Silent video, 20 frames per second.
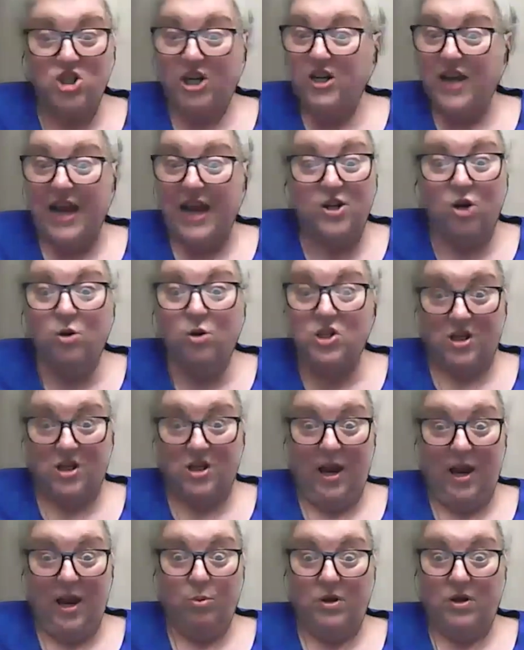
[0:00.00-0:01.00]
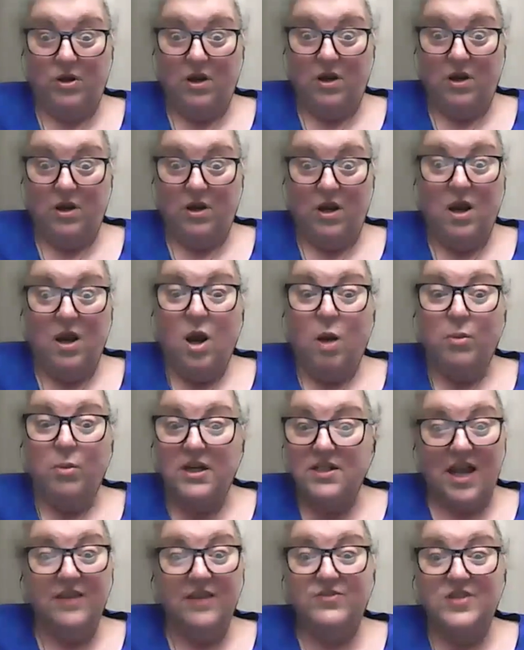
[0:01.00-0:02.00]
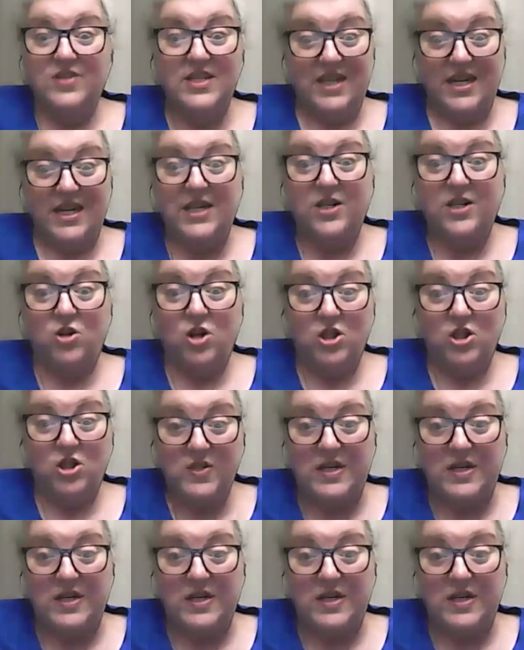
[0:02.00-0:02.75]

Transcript: I know it's going to happen because I have seen,